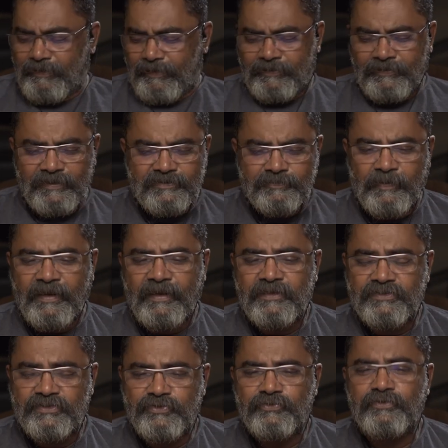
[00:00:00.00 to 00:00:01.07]
And that's my
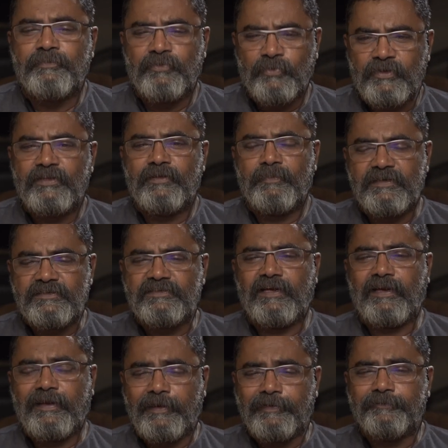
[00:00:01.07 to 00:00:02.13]
excuse, I'm doing the best
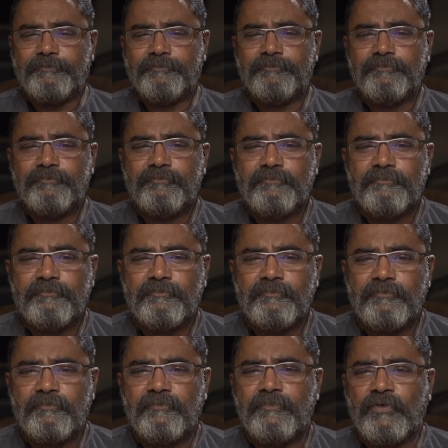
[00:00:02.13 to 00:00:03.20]
I can.
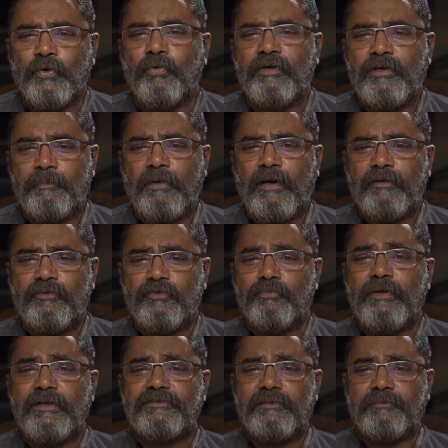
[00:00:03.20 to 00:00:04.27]
Don't demand too
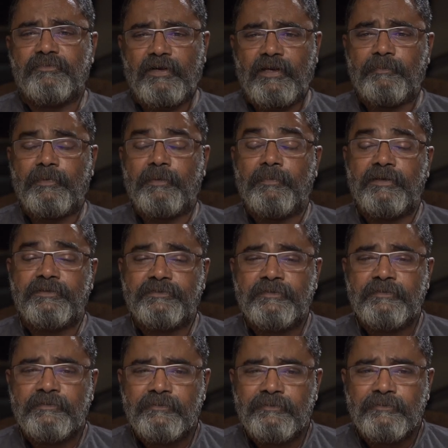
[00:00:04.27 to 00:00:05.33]
much, I'm trying my best.
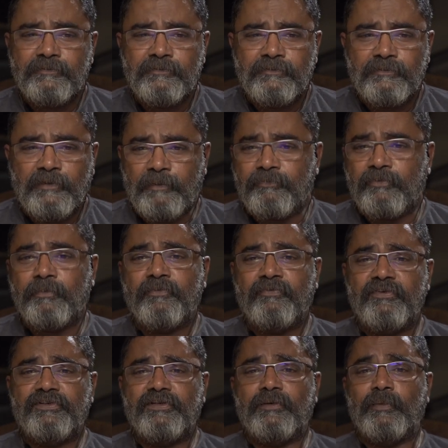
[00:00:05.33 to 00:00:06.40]
I'm from a
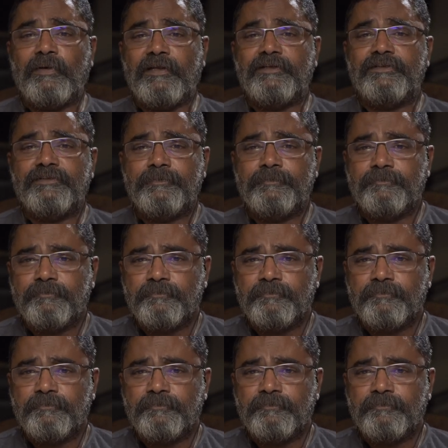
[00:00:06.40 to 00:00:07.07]
fishing village.